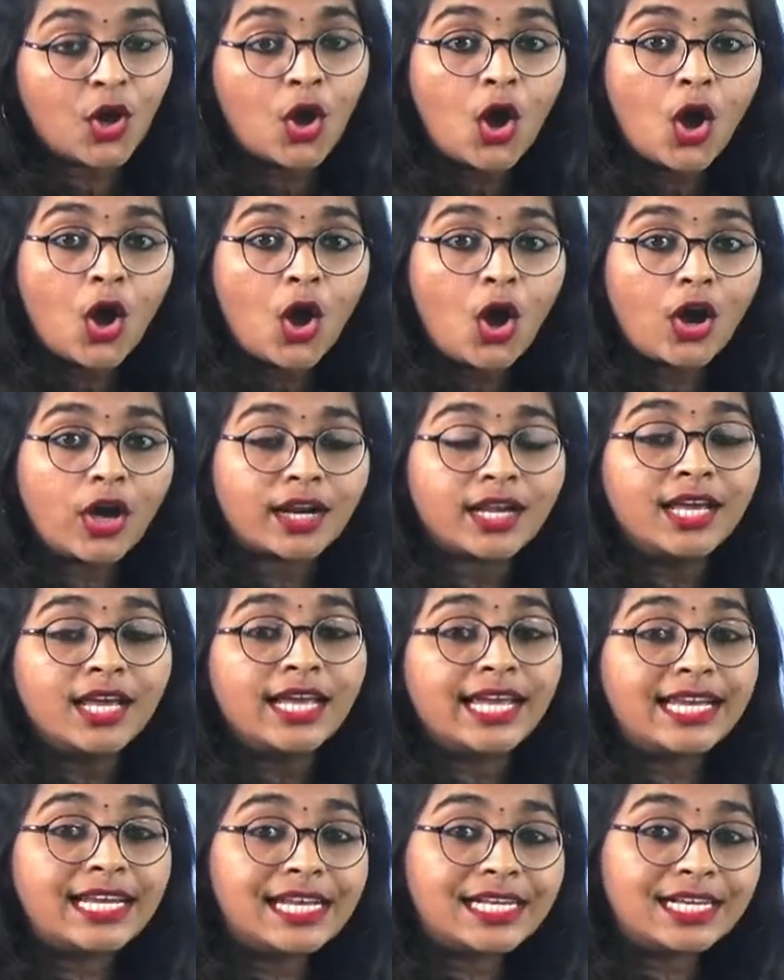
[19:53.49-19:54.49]
or
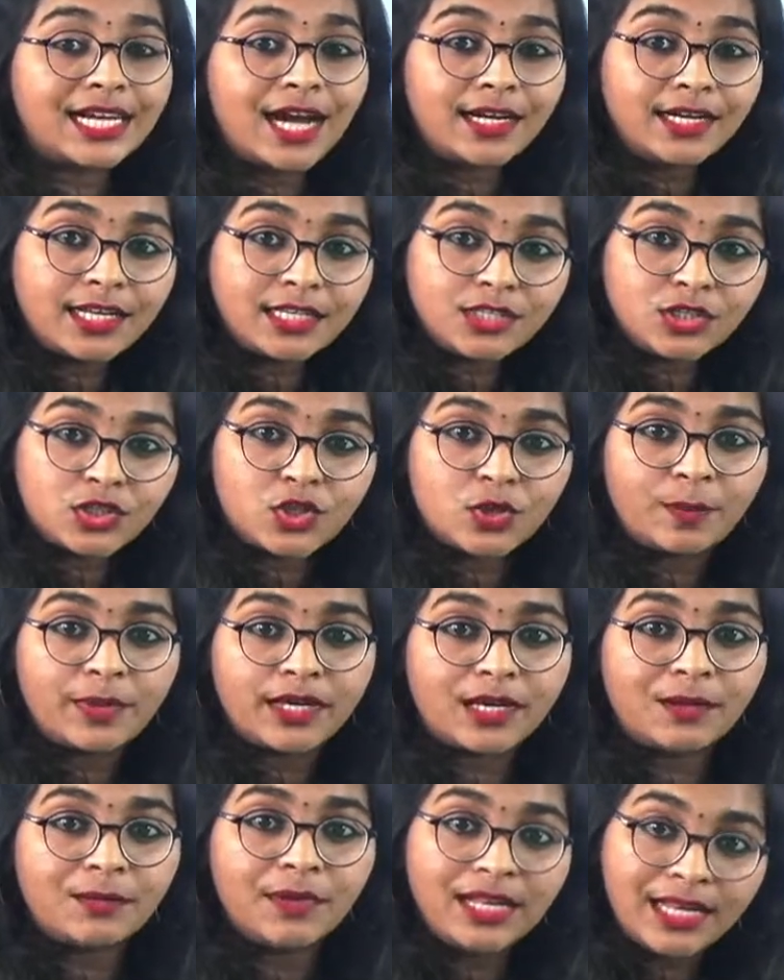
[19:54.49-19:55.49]
it will condense to
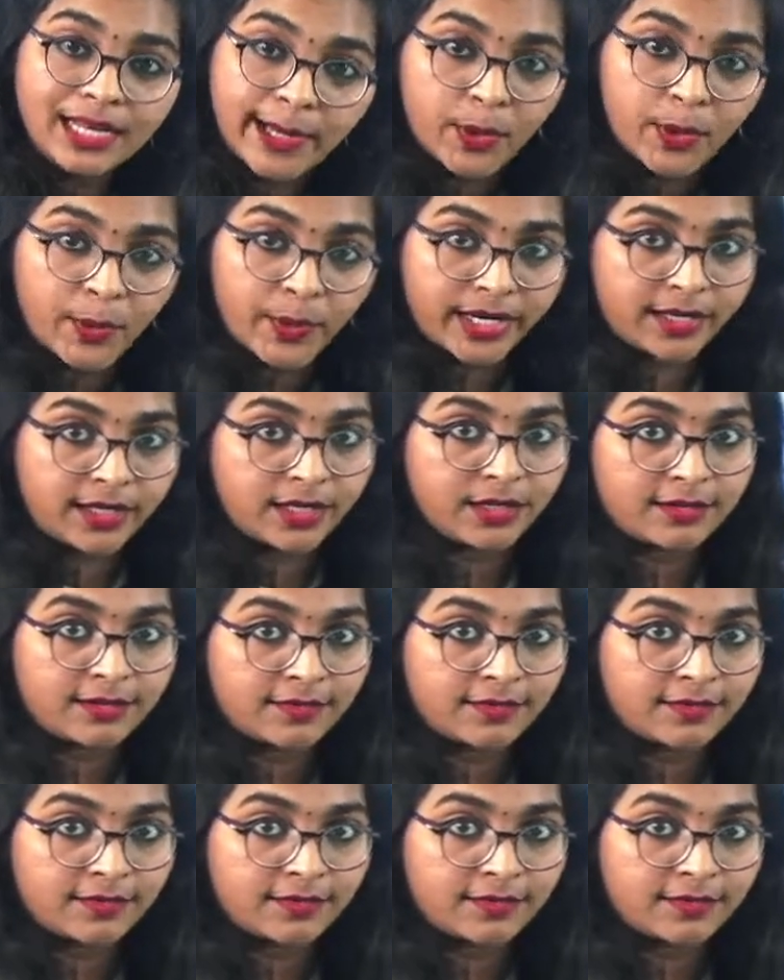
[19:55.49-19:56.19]
become a liquid here.